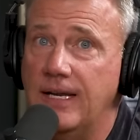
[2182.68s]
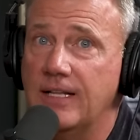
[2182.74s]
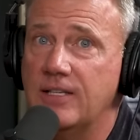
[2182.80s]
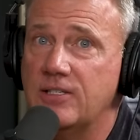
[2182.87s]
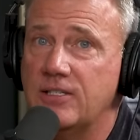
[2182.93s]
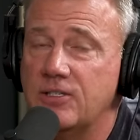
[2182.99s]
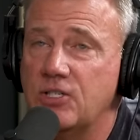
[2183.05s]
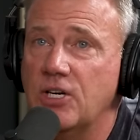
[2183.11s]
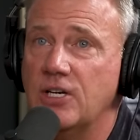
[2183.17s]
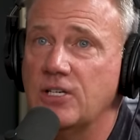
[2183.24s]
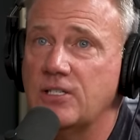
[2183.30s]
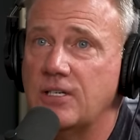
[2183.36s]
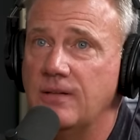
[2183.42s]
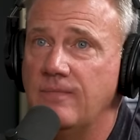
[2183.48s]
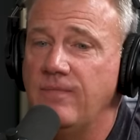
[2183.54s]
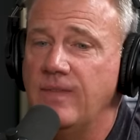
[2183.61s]
that it's
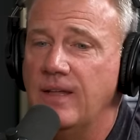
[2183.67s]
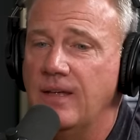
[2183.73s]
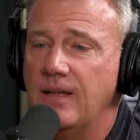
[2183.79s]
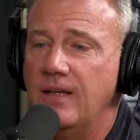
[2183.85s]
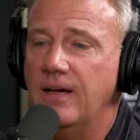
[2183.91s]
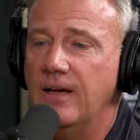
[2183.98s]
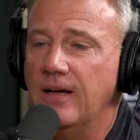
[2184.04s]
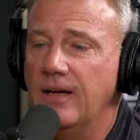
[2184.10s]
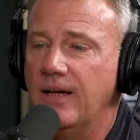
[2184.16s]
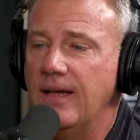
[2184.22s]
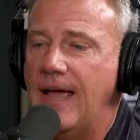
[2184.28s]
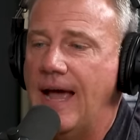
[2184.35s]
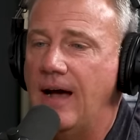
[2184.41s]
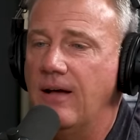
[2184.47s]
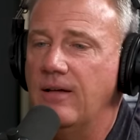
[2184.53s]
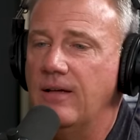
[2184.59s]
just
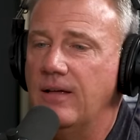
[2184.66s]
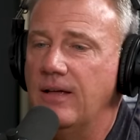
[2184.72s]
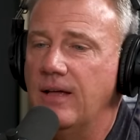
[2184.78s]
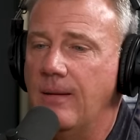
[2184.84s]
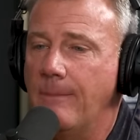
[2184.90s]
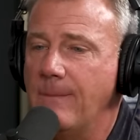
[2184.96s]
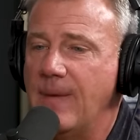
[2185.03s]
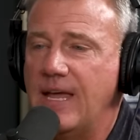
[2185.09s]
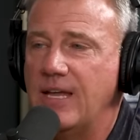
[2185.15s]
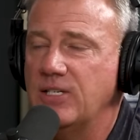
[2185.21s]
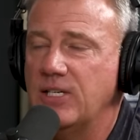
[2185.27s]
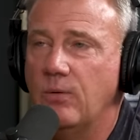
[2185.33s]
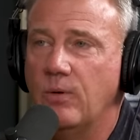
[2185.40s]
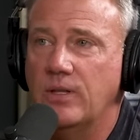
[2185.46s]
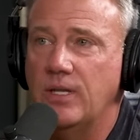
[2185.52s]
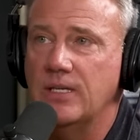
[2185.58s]

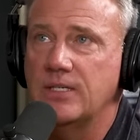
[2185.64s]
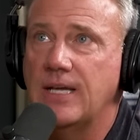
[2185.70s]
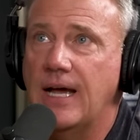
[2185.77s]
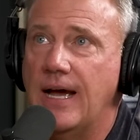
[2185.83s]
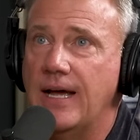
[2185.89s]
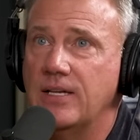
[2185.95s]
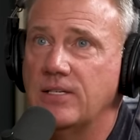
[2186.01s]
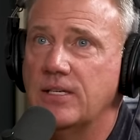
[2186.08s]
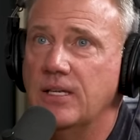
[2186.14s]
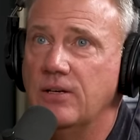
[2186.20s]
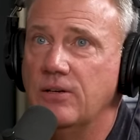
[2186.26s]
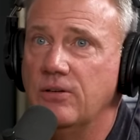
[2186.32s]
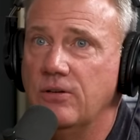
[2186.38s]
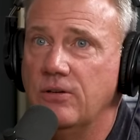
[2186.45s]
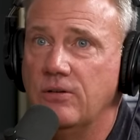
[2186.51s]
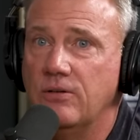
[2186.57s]
amazing what these guys
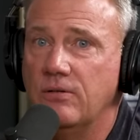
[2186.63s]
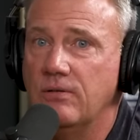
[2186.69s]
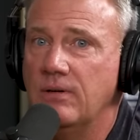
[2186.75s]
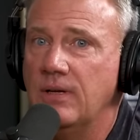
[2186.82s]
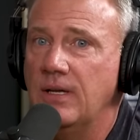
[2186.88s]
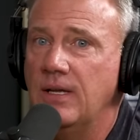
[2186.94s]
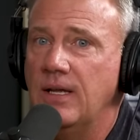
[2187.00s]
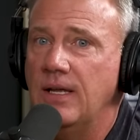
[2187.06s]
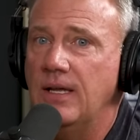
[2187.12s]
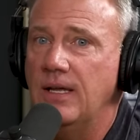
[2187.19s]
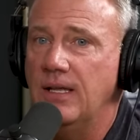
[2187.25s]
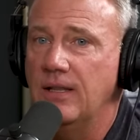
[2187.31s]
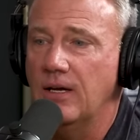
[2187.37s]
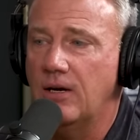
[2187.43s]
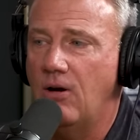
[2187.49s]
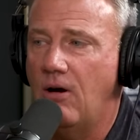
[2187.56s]
can do
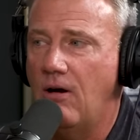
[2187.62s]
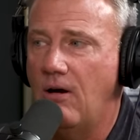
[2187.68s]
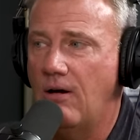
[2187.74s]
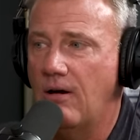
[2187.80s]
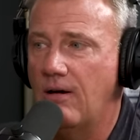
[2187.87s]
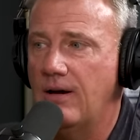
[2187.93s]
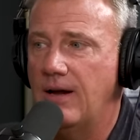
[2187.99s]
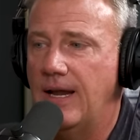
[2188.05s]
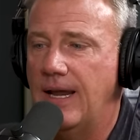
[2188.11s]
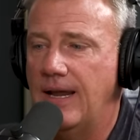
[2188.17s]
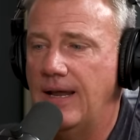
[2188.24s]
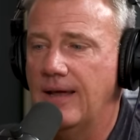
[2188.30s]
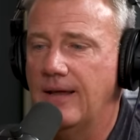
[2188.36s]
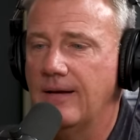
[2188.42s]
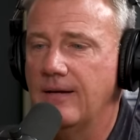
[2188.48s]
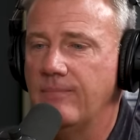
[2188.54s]
in the car.
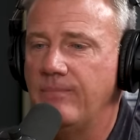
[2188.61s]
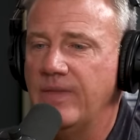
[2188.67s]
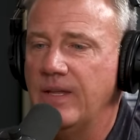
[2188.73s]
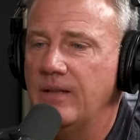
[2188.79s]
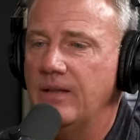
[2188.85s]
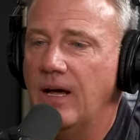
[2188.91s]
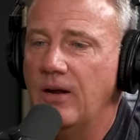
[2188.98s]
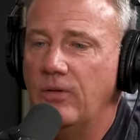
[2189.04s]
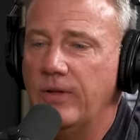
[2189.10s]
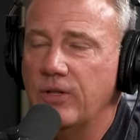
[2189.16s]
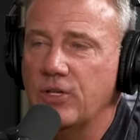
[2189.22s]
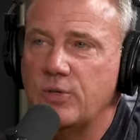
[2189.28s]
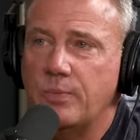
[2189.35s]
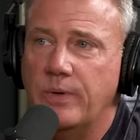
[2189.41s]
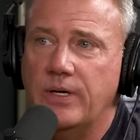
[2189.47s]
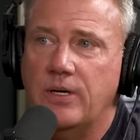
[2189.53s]
And not only in
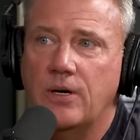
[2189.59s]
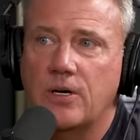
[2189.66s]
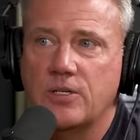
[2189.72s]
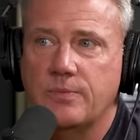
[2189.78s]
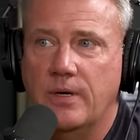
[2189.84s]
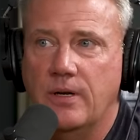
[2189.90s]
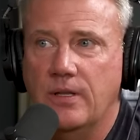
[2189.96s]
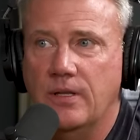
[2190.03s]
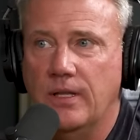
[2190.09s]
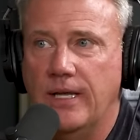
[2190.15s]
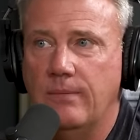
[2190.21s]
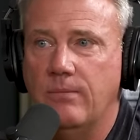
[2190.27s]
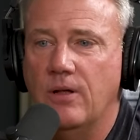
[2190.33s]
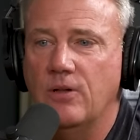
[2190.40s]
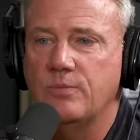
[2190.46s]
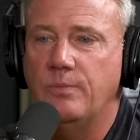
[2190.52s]
the sprint cars, but on the
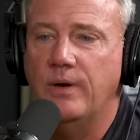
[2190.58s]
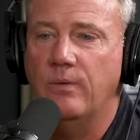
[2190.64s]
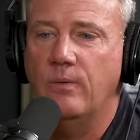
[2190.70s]
late models.